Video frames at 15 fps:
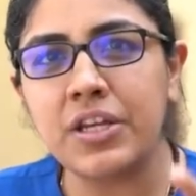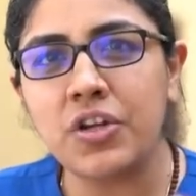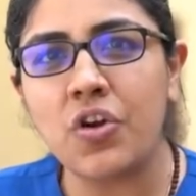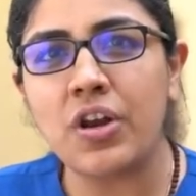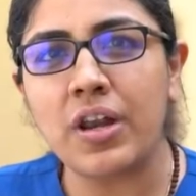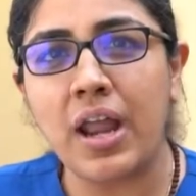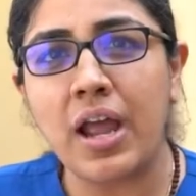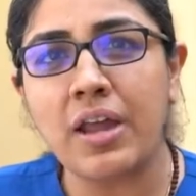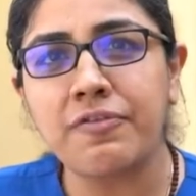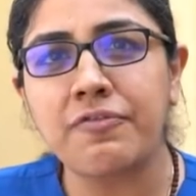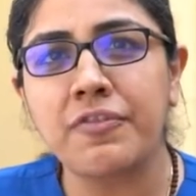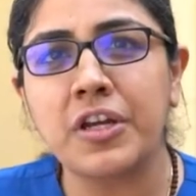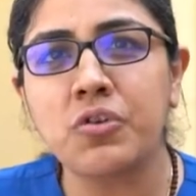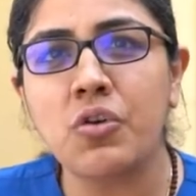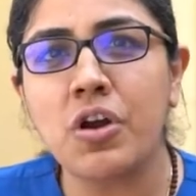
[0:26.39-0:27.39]
in your
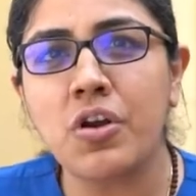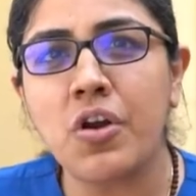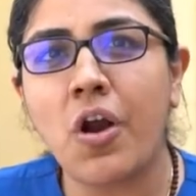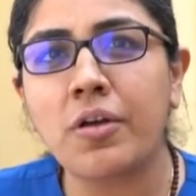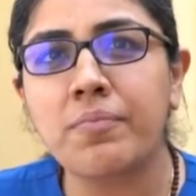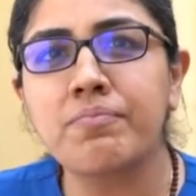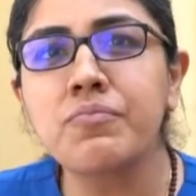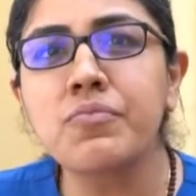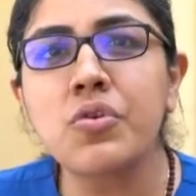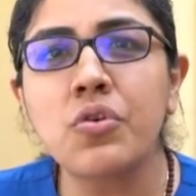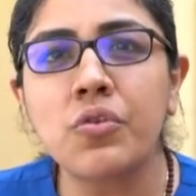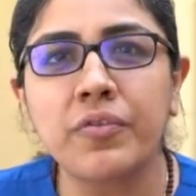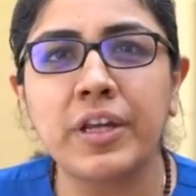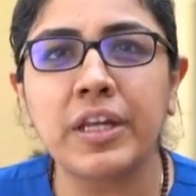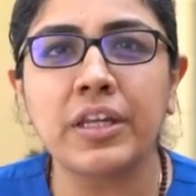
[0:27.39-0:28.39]
life where you are not
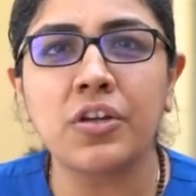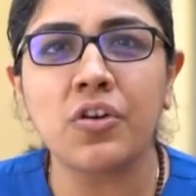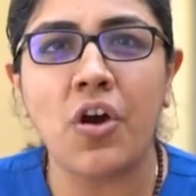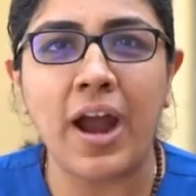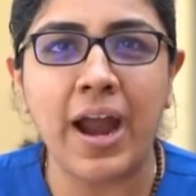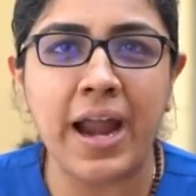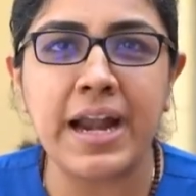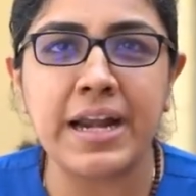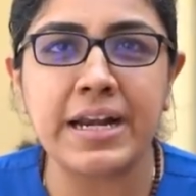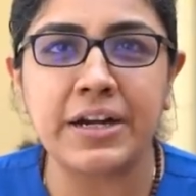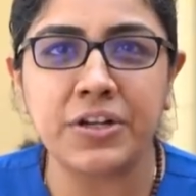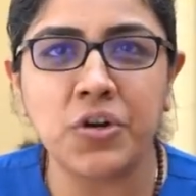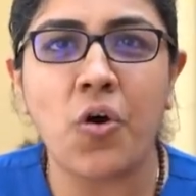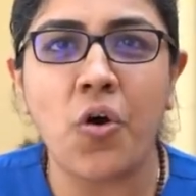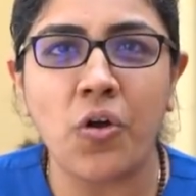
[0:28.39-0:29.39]
moving your hand
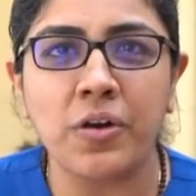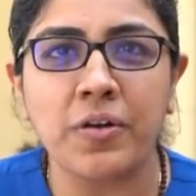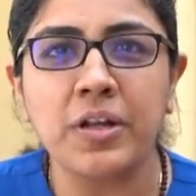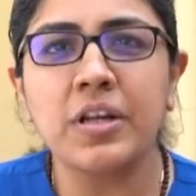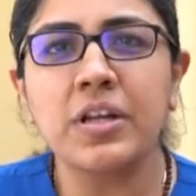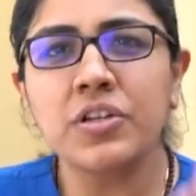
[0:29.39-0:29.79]
at all.